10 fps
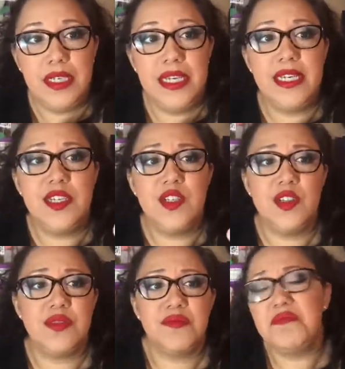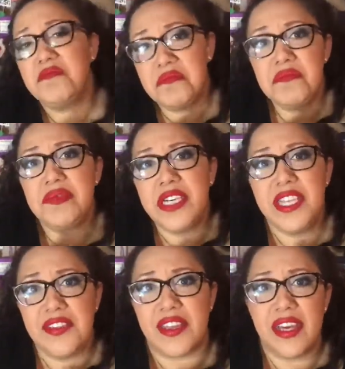It is pretty
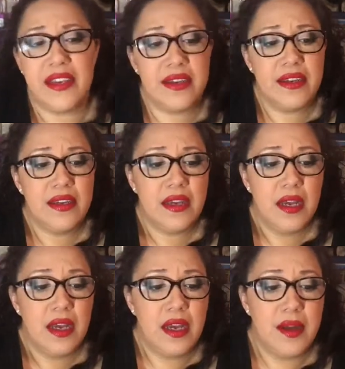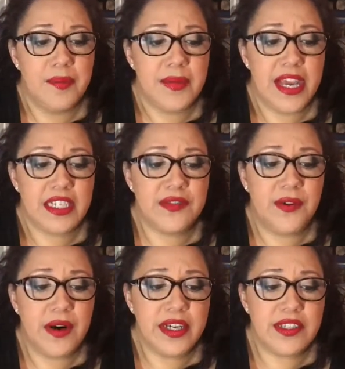thick. As
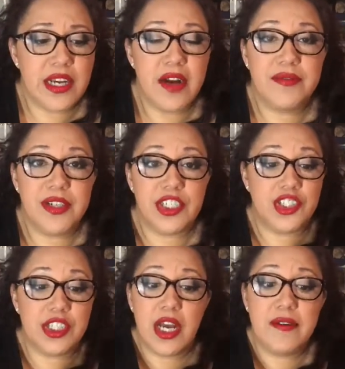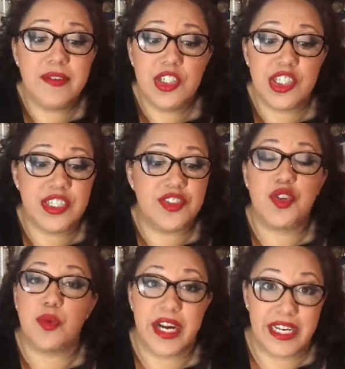far as coverage, the coverage is
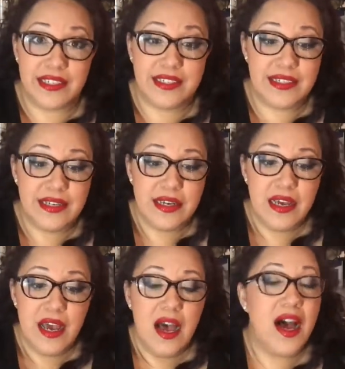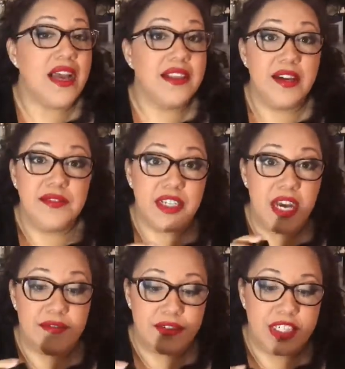great. I love the
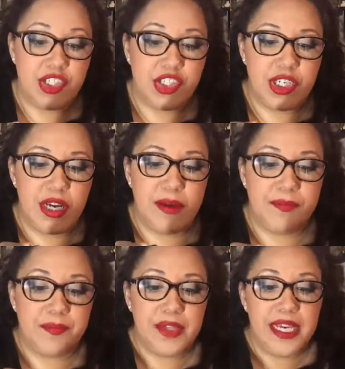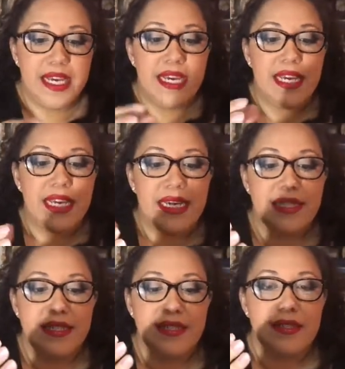coverage.
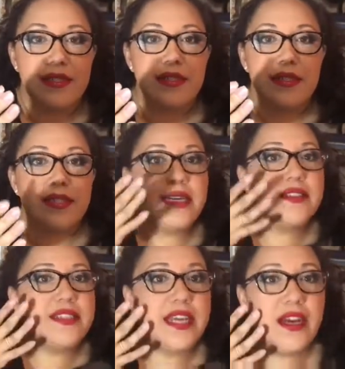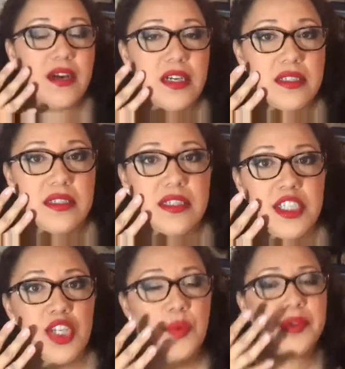It does stay on.
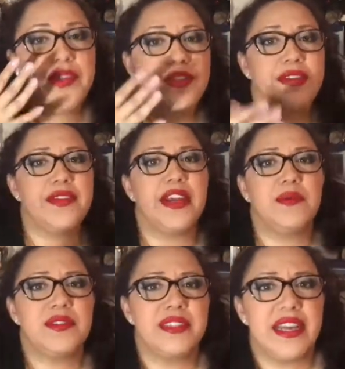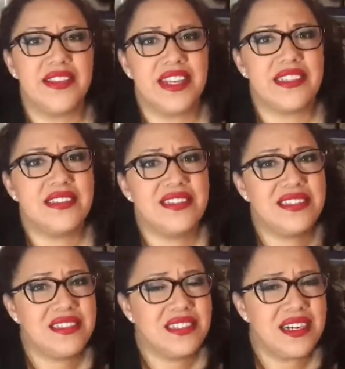The only thing that I will say that it
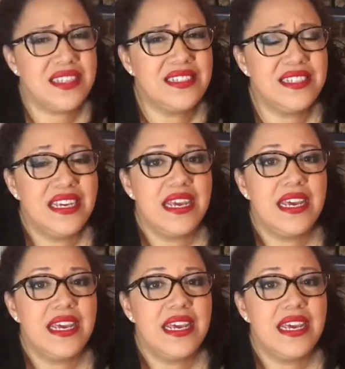does